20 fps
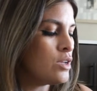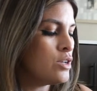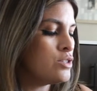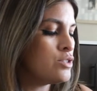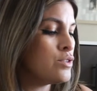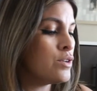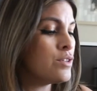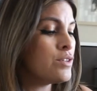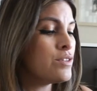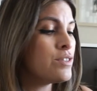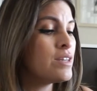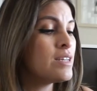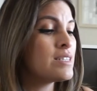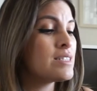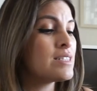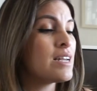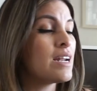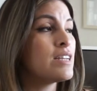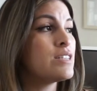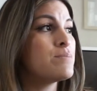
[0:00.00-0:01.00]
Two other
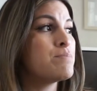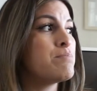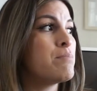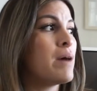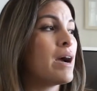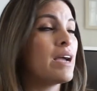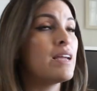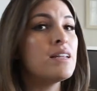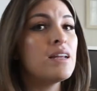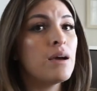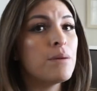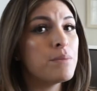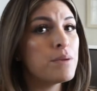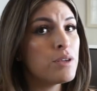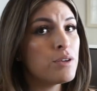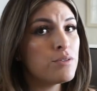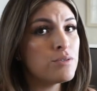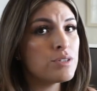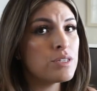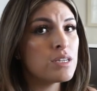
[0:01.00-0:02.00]
things that I might not be
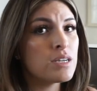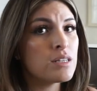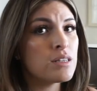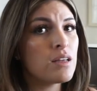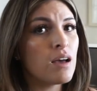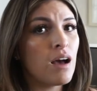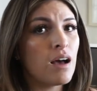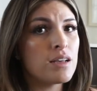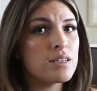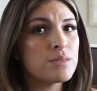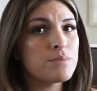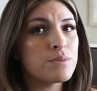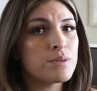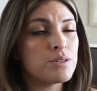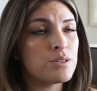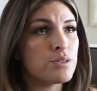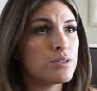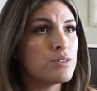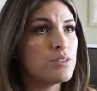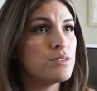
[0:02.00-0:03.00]
using at the
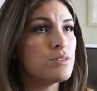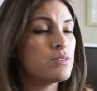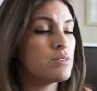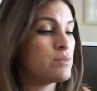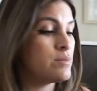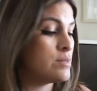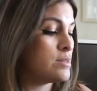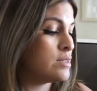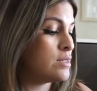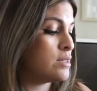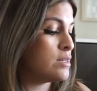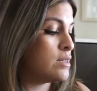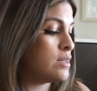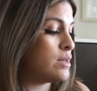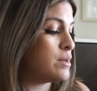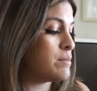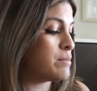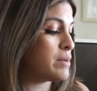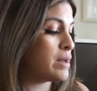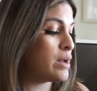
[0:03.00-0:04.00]
hospital,
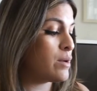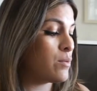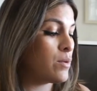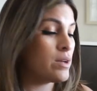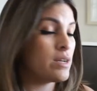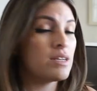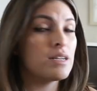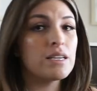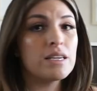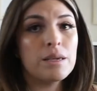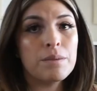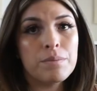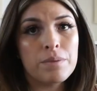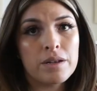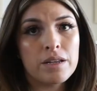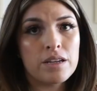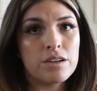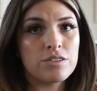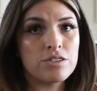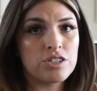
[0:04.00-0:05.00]
but I wanted to keep
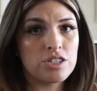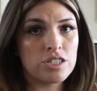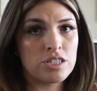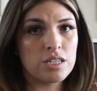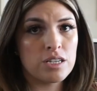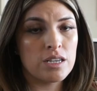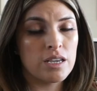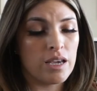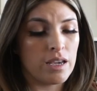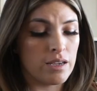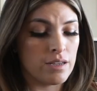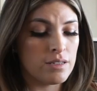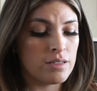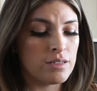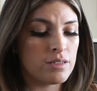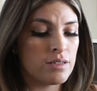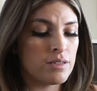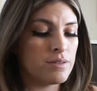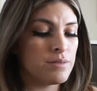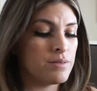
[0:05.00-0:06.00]
in here just in
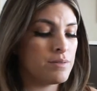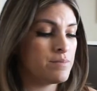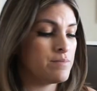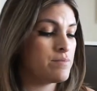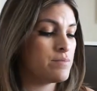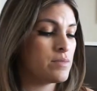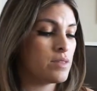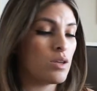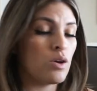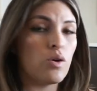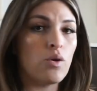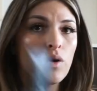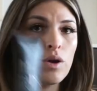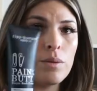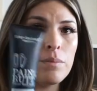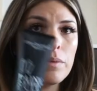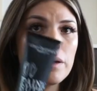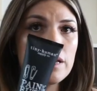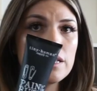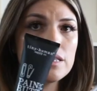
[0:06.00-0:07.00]
case.
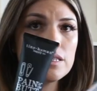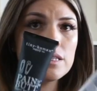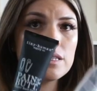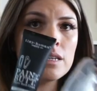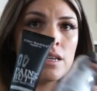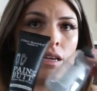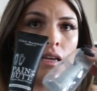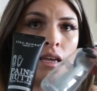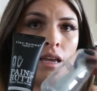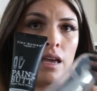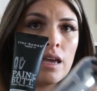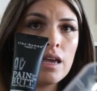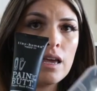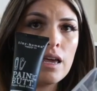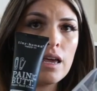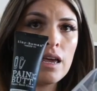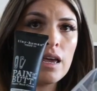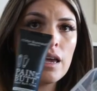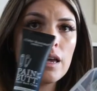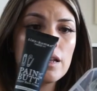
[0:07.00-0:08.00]
Ointment
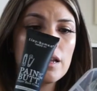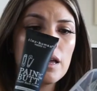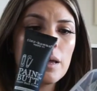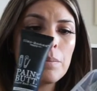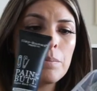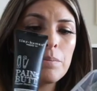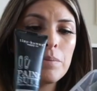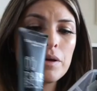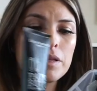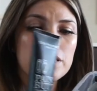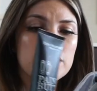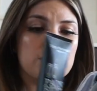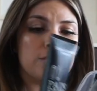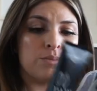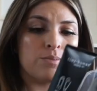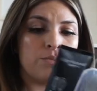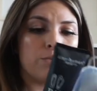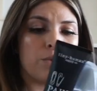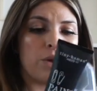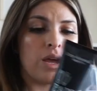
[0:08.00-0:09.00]
and a butt
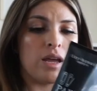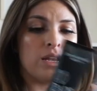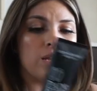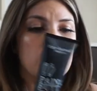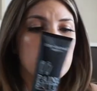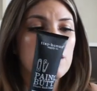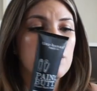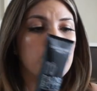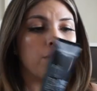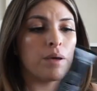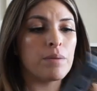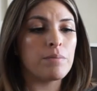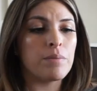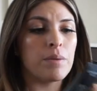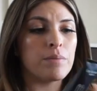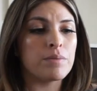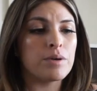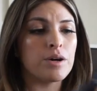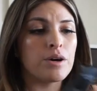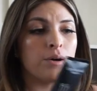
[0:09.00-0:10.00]
spread by
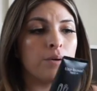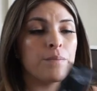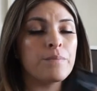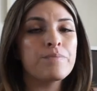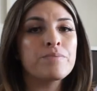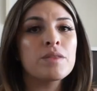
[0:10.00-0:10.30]
Bumco.